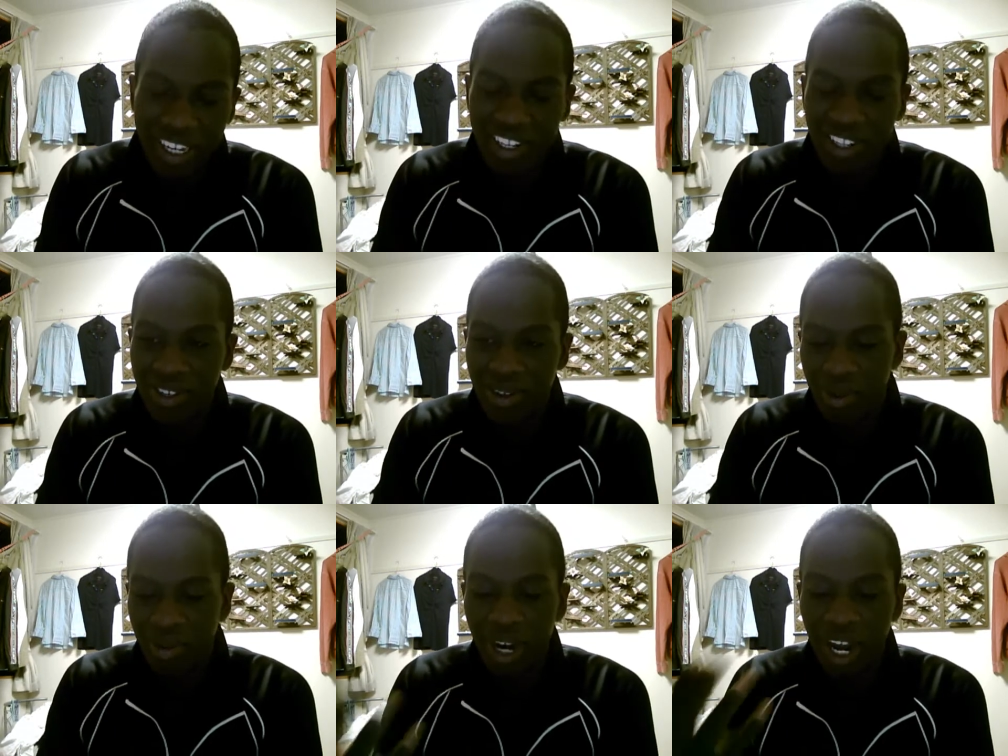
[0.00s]
they need
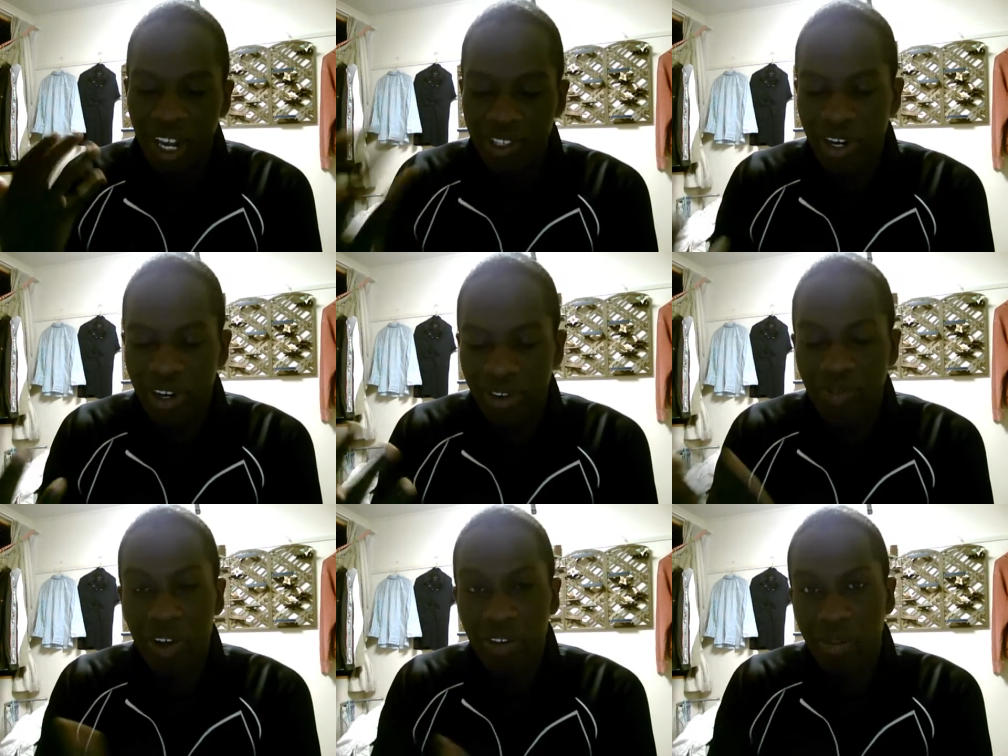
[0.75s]
to. But I try to
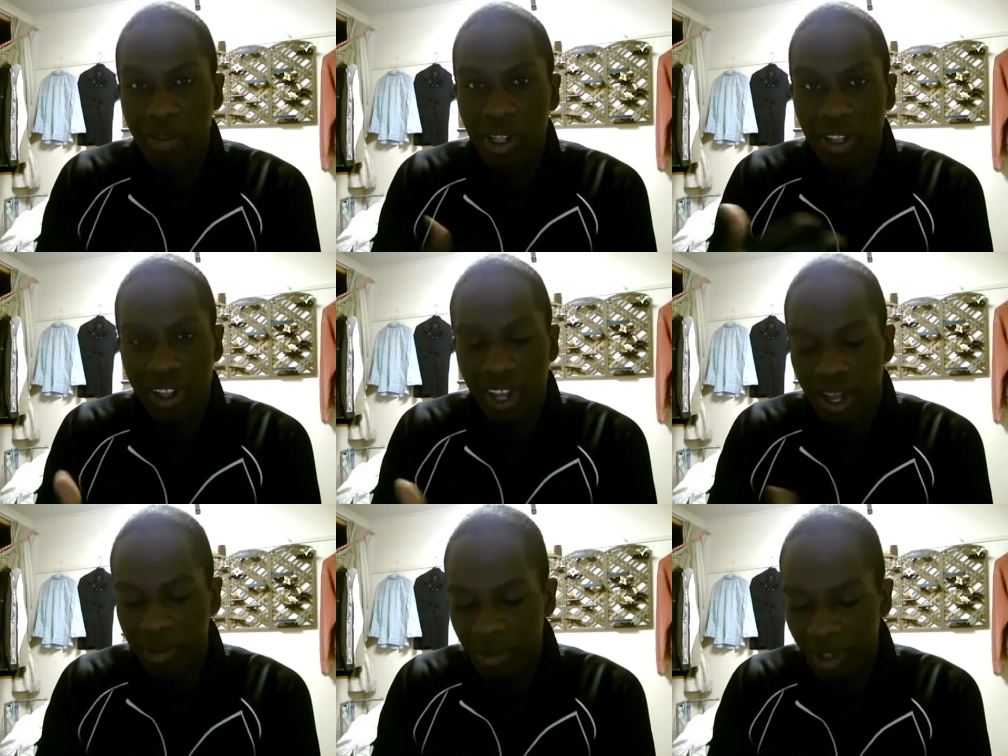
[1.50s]
involve them all the
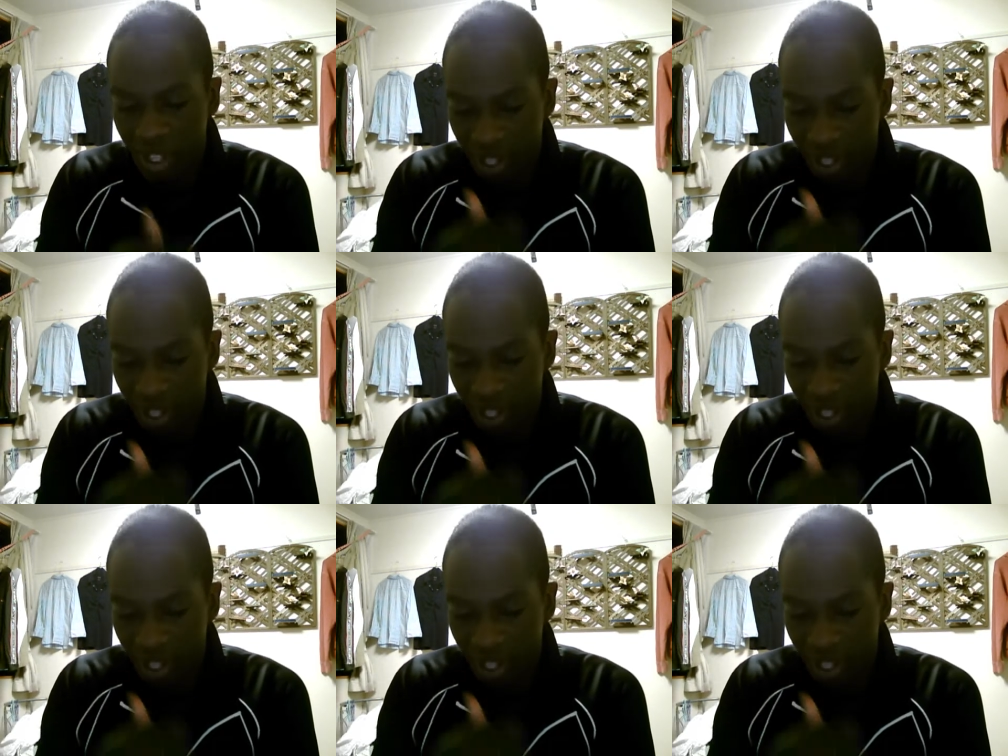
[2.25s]
time,